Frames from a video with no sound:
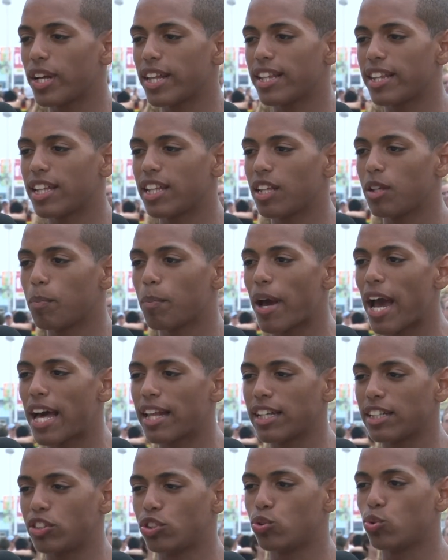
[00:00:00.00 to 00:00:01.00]
anything
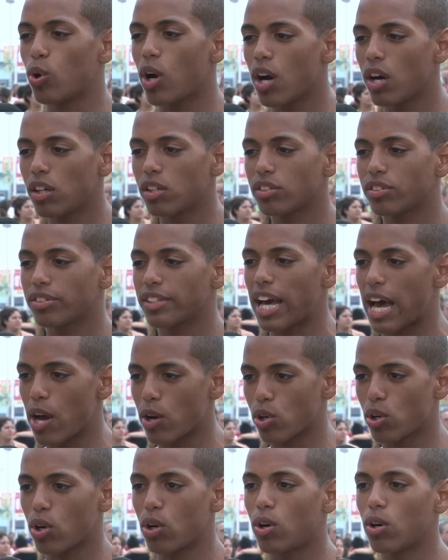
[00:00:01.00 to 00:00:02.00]
bad like drugs,
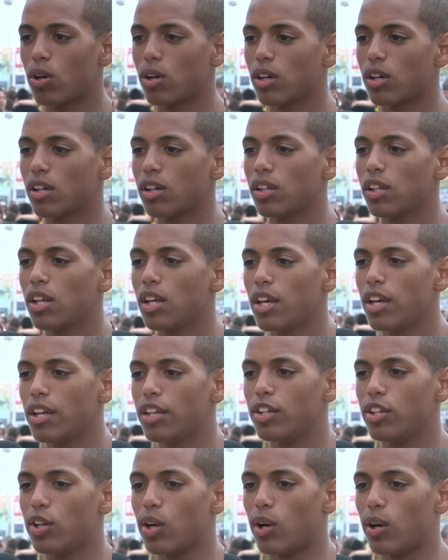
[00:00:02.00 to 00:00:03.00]
alcohol,
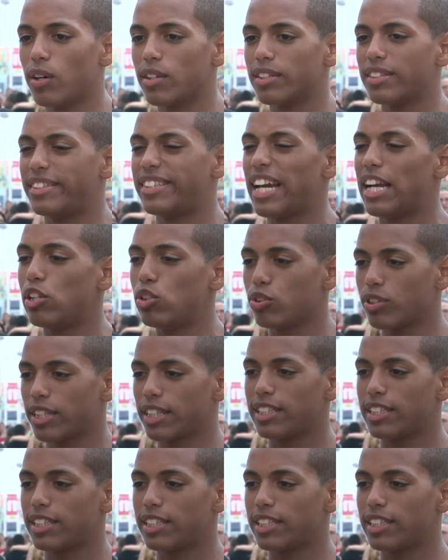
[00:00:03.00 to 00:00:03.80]
you know, dangerous